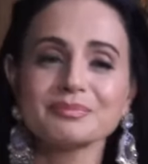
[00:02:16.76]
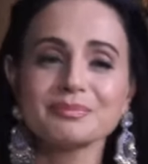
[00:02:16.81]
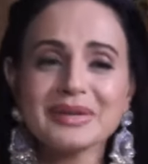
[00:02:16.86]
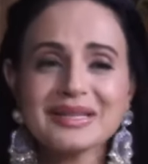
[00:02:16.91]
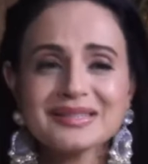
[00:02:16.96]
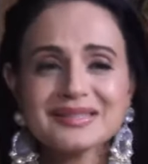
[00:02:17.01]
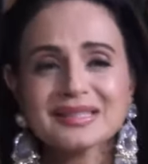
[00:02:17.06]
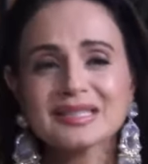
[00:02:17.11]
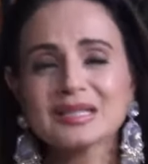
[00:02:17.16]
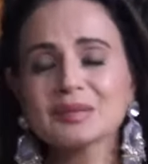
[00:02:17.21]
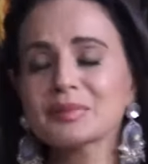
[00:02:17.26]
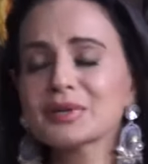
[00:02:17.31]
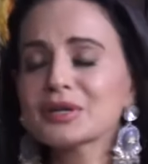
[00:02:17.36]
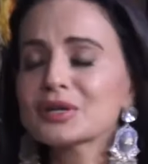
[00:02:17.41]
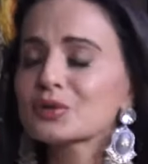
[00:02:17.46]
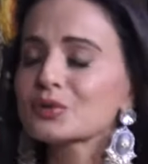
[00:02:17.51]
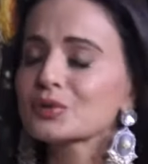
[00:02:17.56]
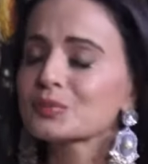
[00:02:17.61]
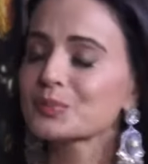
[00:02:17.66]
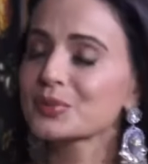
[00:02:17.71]
basically being
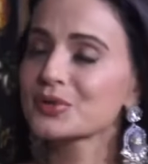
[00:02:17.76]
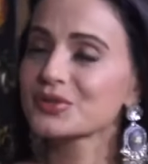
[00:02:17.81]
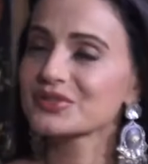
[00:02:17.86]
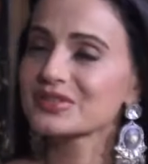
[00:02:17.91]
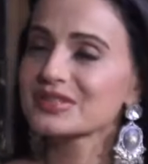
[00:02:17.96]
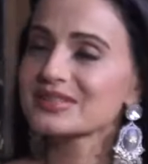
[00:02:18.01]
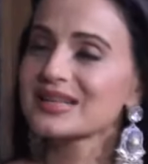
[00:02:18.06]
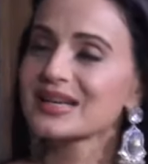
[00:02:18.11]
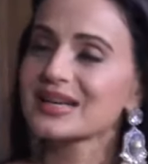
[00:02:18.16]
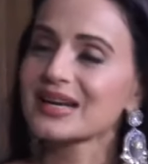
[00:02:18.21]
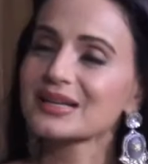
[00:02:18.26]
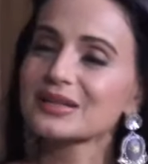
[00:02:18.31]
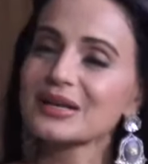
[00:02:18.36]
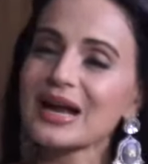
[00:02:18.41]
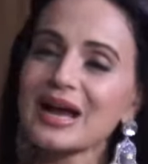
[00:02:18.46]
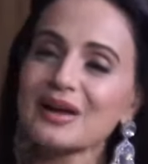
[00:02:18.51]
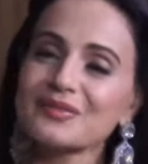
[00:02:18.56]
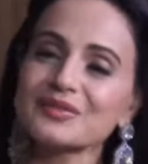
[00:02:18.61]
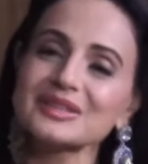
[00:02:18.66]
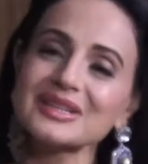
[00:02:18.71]
a good person inside,
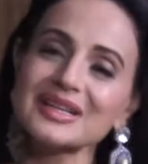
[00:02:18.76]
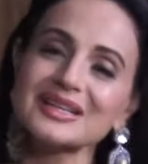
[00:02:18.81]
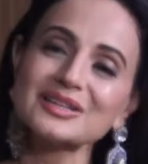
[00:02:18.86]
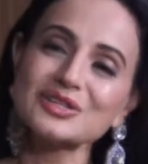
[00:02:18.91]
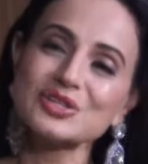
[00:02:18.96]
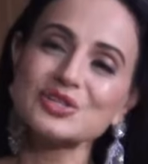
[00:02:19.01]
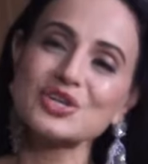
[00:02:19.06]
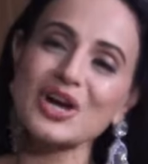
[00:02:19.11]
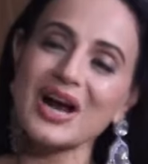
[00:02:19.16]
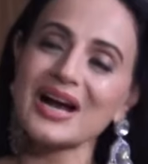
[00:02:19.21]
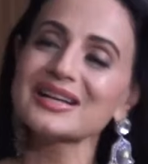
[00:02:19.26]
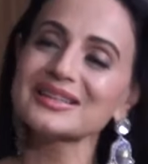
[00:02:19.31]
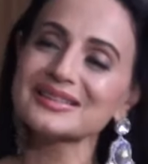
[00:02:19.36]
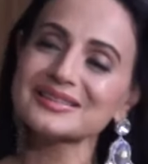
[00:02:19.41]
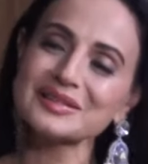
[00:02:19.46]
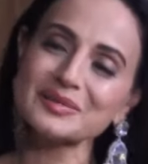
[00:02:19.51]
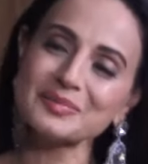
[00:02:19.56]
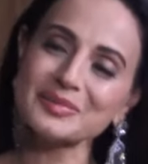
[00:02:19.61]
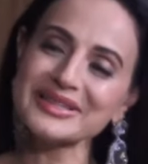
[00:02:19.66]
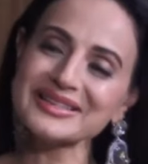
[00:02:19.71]
I haven't let the
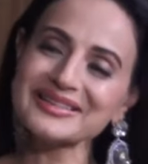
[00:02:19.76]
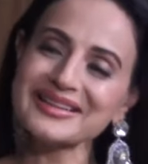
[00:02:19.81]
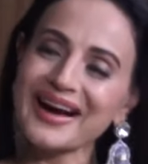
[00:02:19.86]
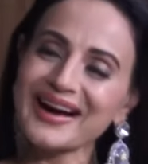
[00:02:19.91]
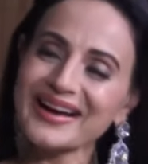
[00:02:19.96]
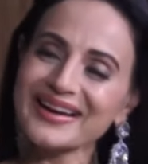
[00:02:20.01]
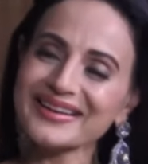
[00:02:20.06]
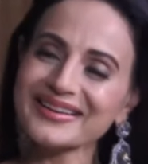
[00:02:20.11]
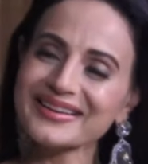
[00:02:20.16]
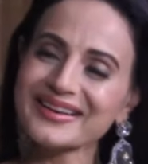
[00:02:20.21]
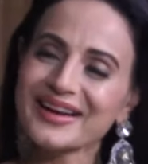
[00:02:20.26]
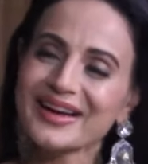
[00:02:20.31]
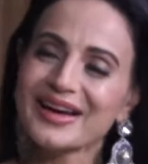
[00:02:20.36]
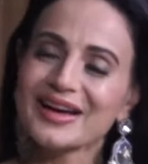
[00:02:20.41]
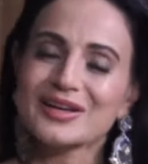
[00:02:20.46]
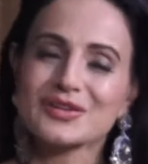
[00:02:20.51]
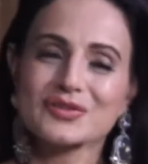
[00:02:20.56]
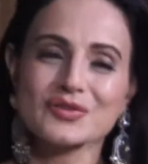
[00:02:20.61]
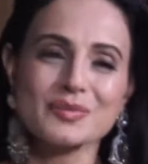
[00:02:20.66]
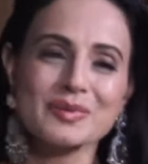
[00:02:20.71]
child in me die.
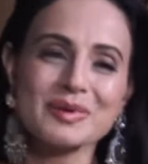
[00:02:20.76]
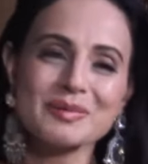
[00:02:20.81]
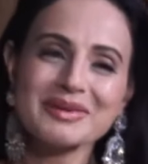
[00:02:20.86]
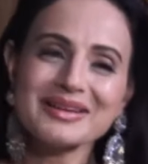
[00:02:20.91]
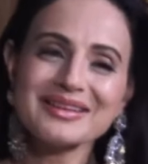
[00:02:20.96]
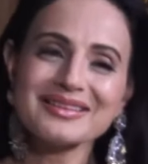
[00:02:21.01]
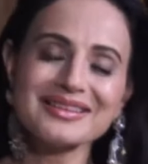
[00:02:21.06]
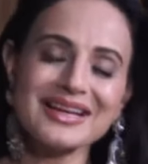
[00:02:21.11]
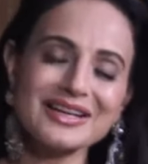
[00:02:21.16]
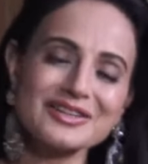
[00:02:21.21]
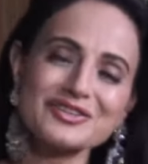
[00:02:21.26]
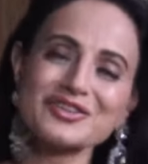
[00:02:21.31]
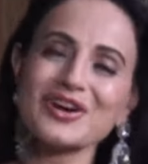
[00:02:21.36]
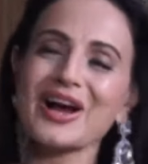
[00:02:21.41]
So maybe that